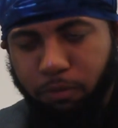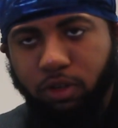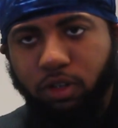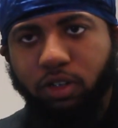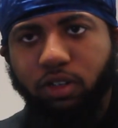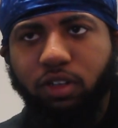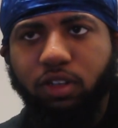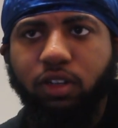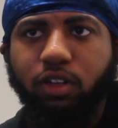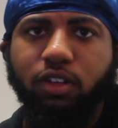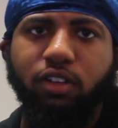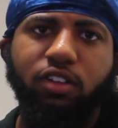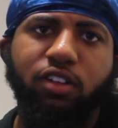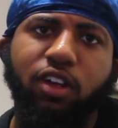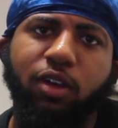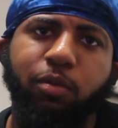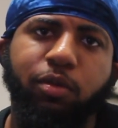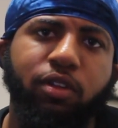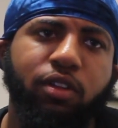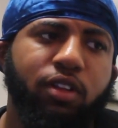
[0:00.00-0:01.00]
But yeah, shit.
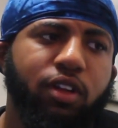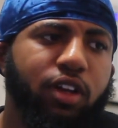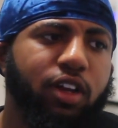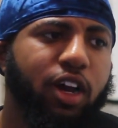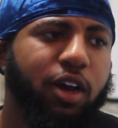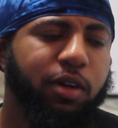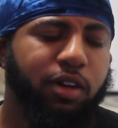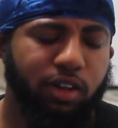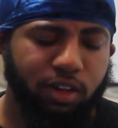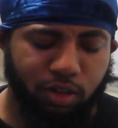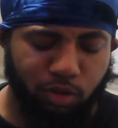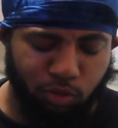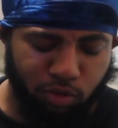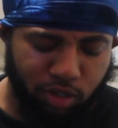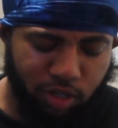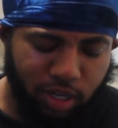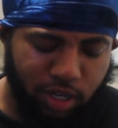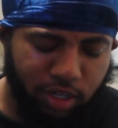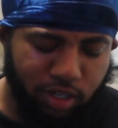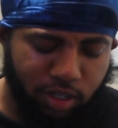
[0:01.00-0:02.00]
I've been I done linked with a
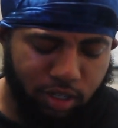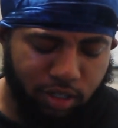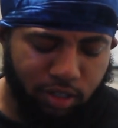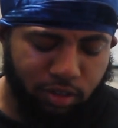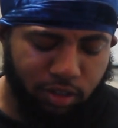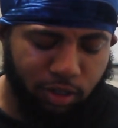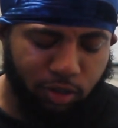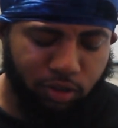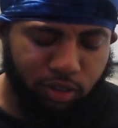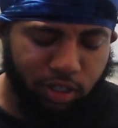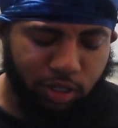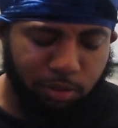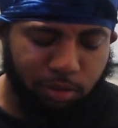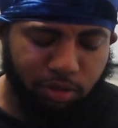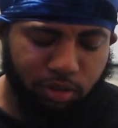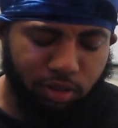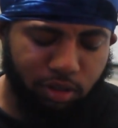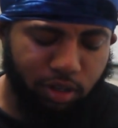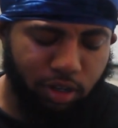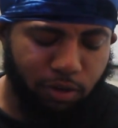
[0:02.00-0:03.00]
lot of niggas though, type
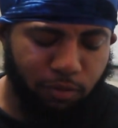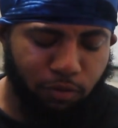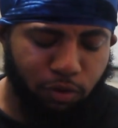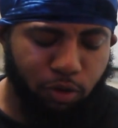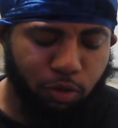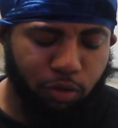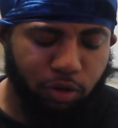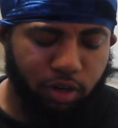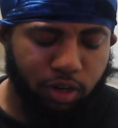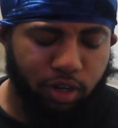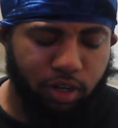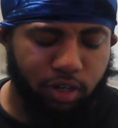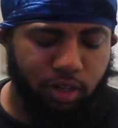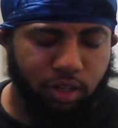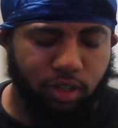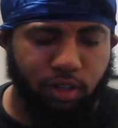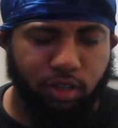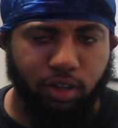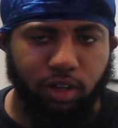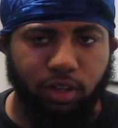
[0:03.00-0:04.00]
shit. Like I fuck with a lot of
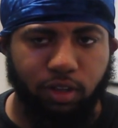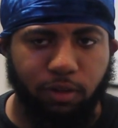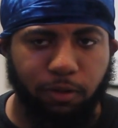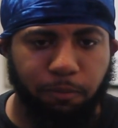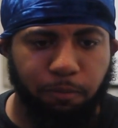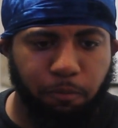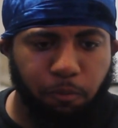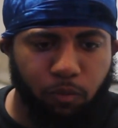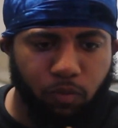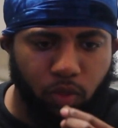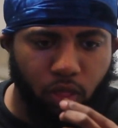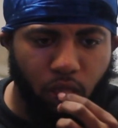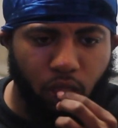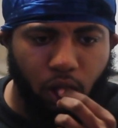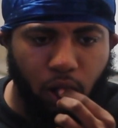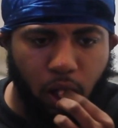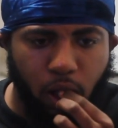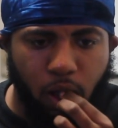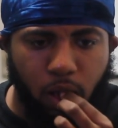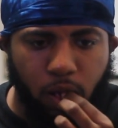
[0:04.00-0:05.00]
niggas. Like
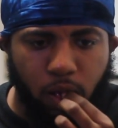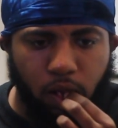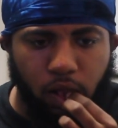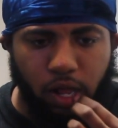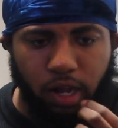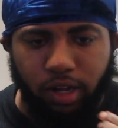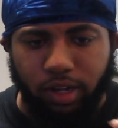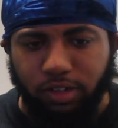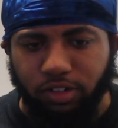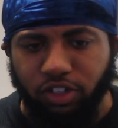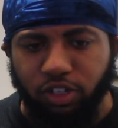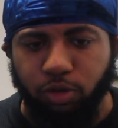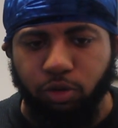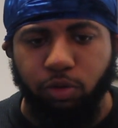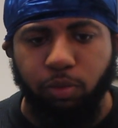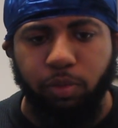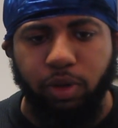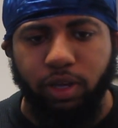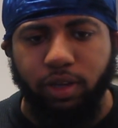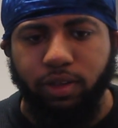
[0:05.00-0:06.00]
I got shit
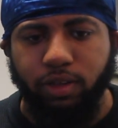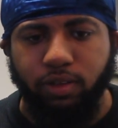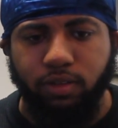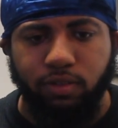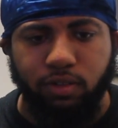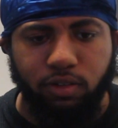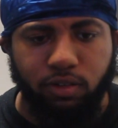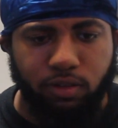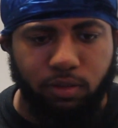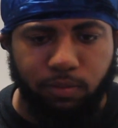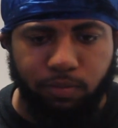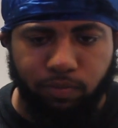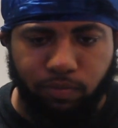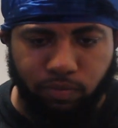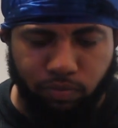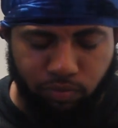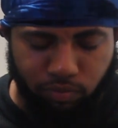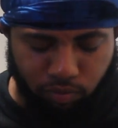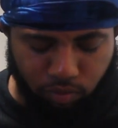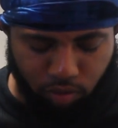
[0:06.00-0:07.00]
with Max.
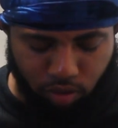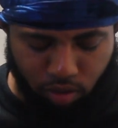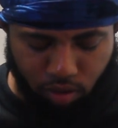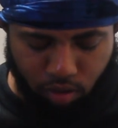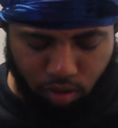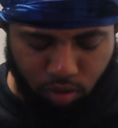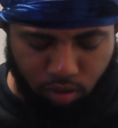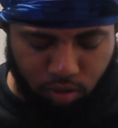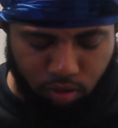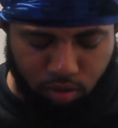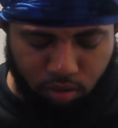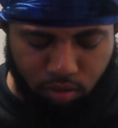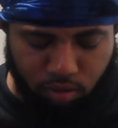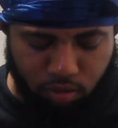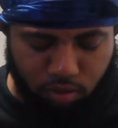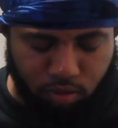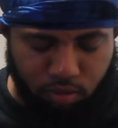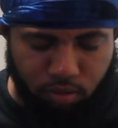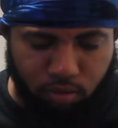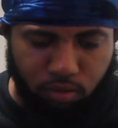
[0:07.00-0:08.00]

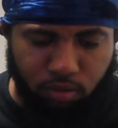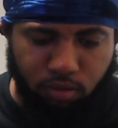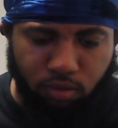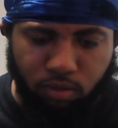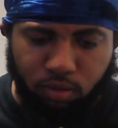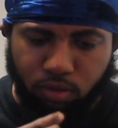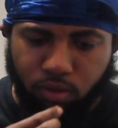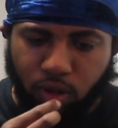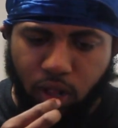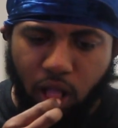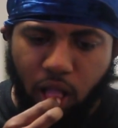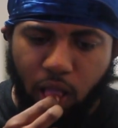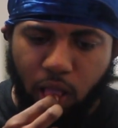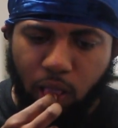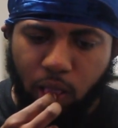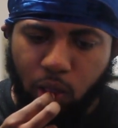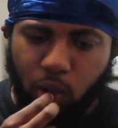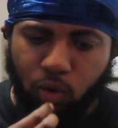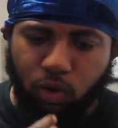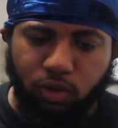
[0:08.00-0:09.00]
Mm,
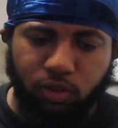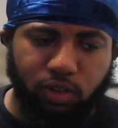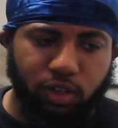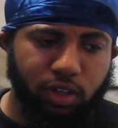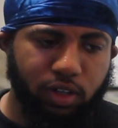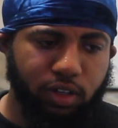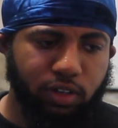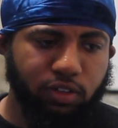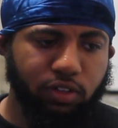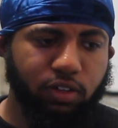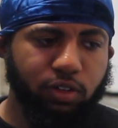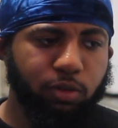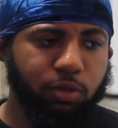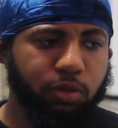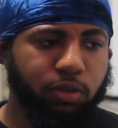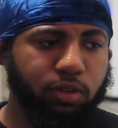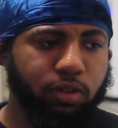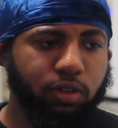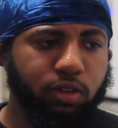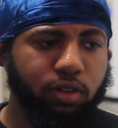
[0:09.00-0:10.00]
who else I got shit
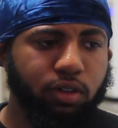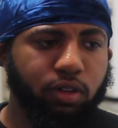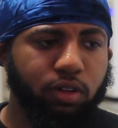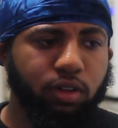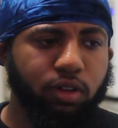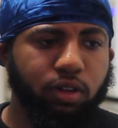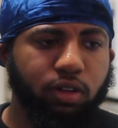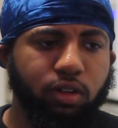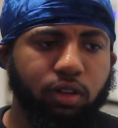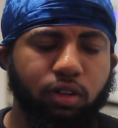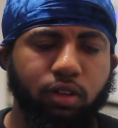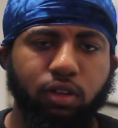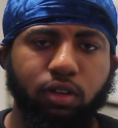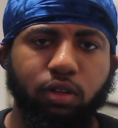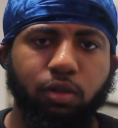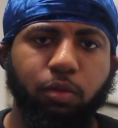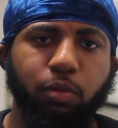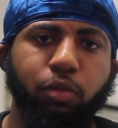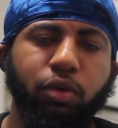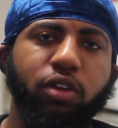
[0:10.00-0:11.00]
with? Yeah,
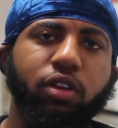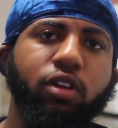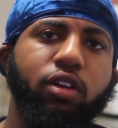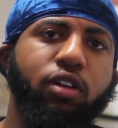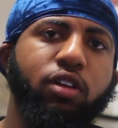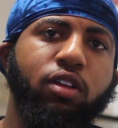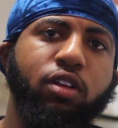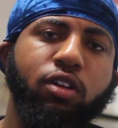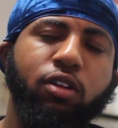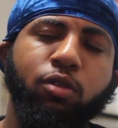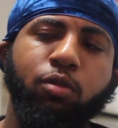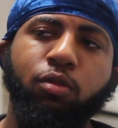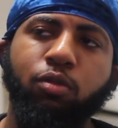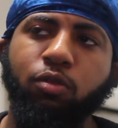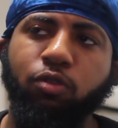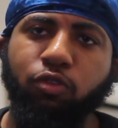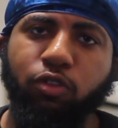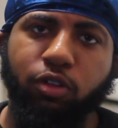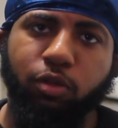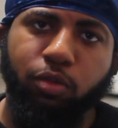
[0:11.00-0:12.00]
doubles. Yeah, double.
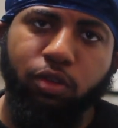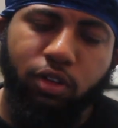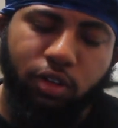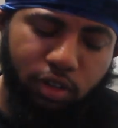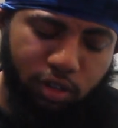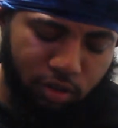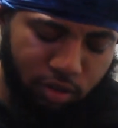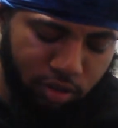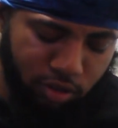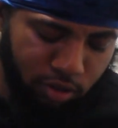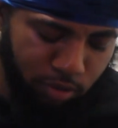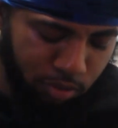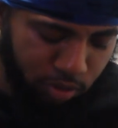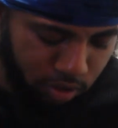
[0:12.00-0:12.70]
Freak yeah, double. double.